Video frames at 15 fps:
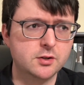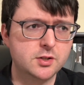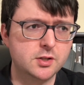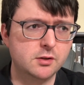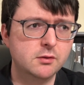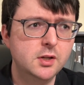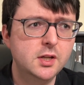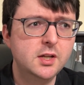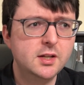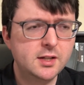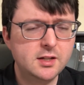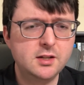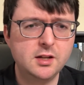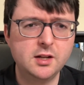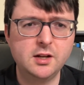So
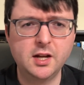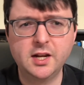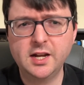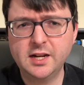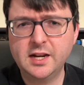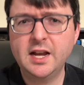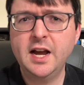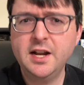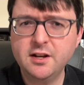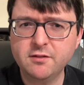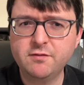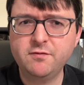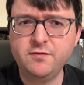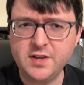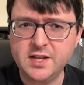it kind of
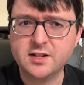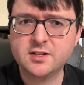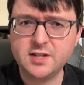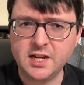fits